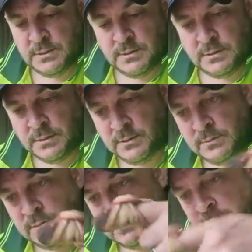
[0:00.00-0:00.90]
you
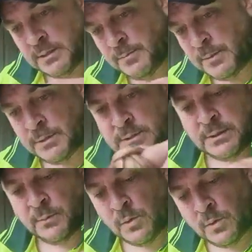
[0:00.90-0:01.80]
get the polish on
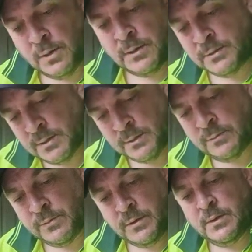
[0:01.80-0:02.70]
the water
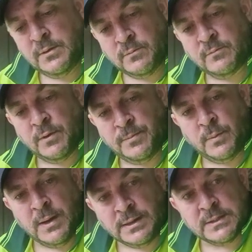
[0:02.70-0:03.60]
and rub the
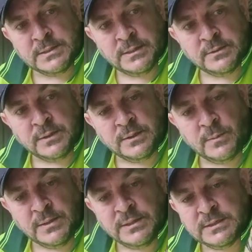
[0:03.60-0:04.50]
wax in, and
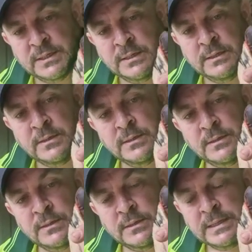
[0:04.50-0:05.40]
when you see
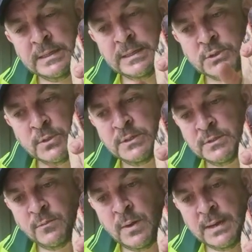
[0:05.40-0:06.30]
streaks
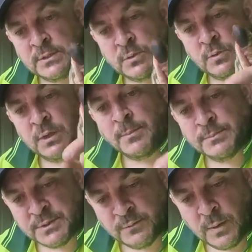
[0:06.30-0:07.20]
of wax or
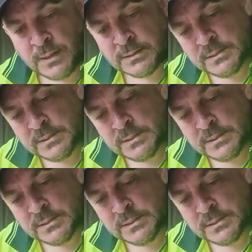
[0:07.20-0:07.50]
lumps of wax,